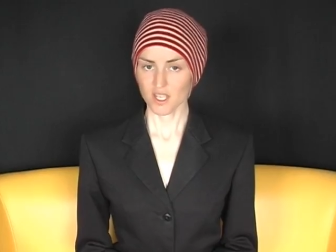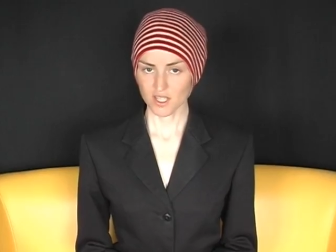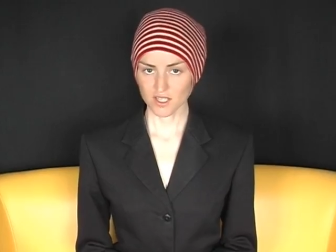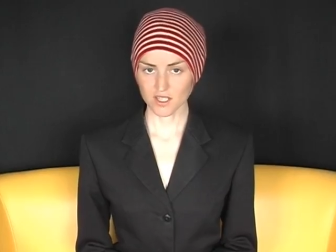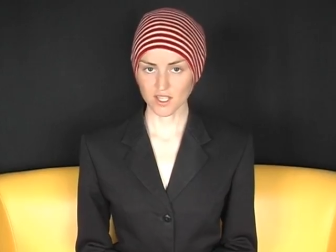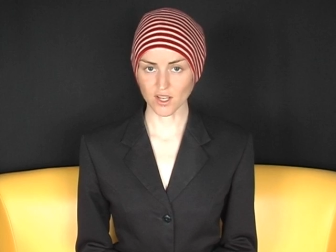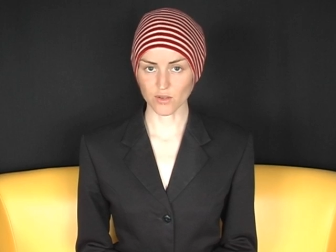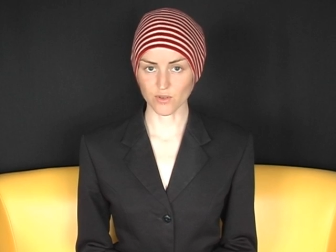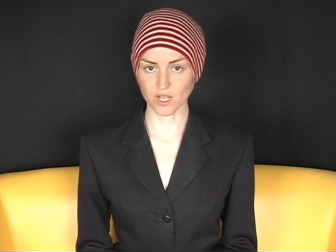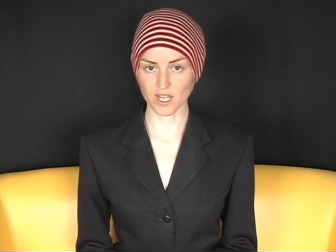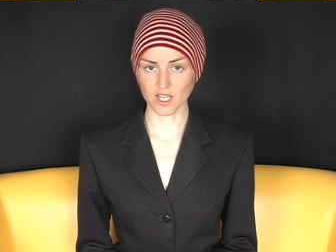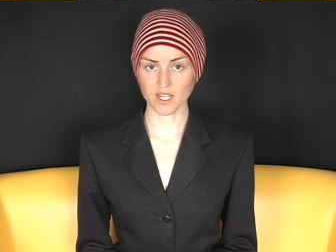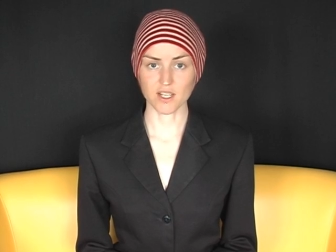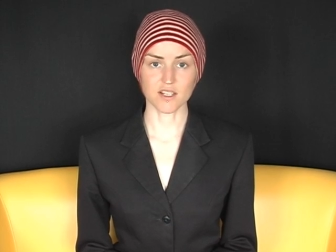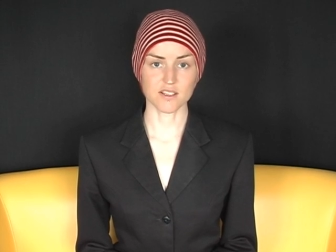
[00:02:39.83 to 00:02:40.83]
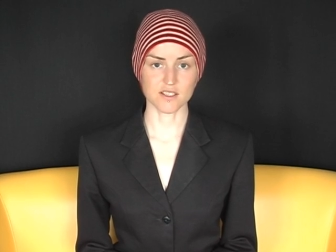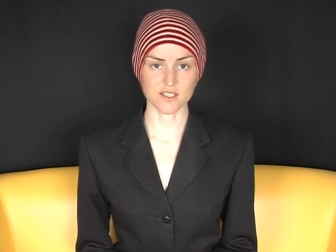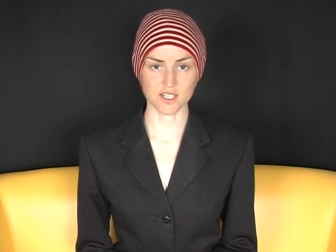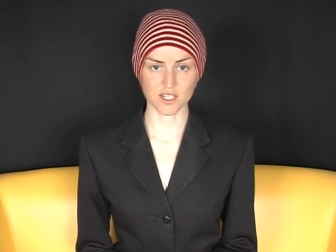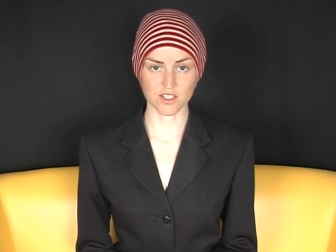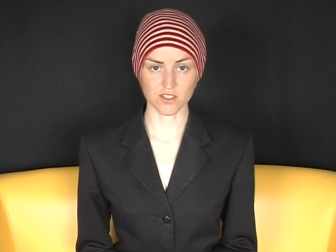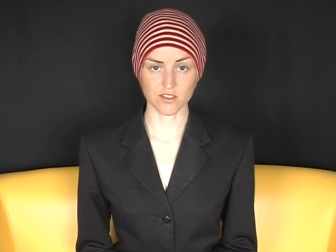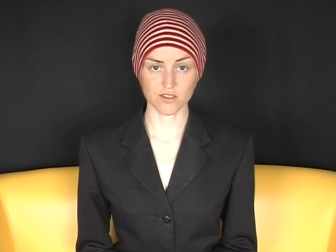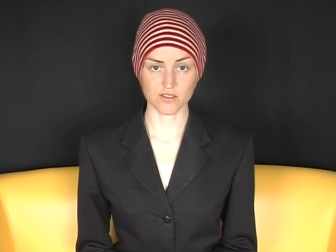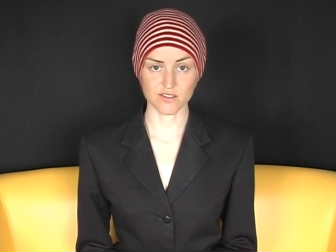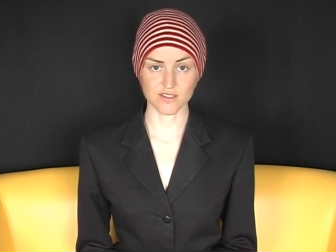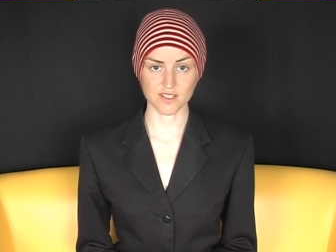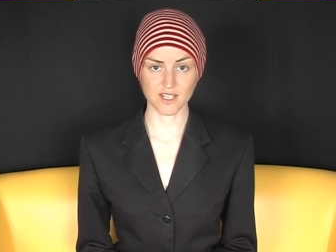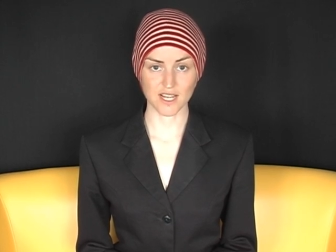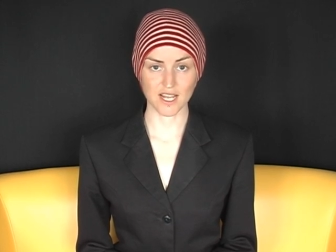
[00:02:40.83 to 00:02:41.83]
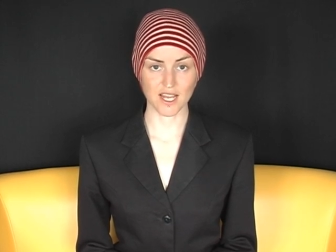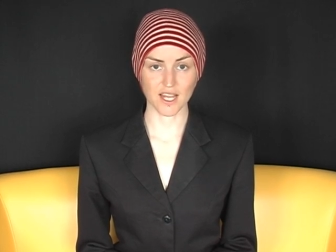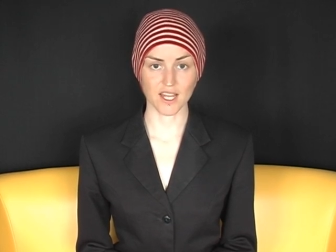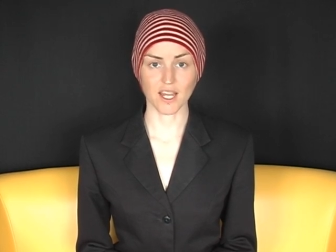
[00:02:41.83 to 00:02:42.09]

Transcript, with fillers: Kia ora, Ernstick News today.